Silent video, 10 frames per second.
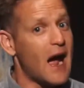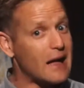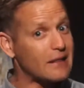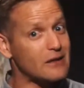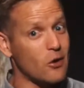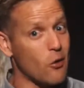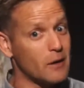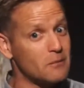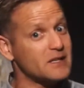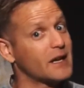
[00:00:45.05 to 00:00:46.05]
Other
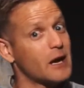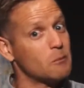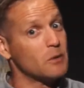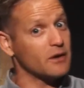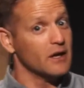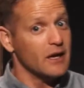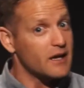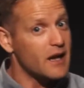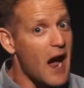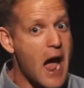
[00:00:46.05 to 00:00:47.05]
times they come with a
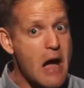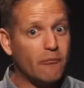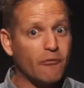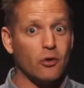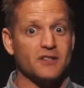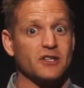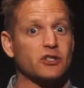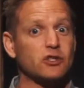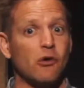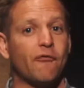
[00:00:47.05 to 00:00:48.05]
calm voice, a
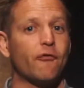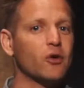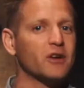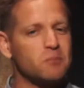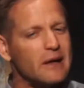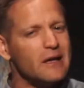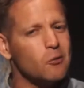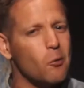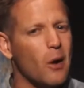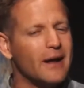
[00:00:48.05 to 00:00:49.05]
soft voice. But
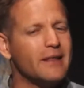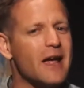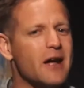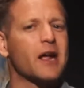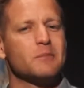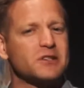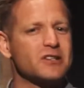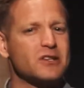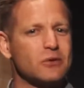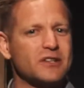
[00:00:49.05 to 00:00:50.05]
either way, the outcome's
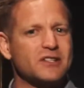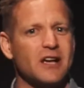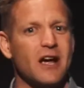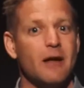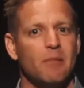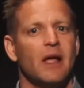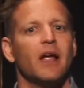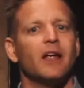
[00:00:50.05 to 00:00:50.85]
still the same.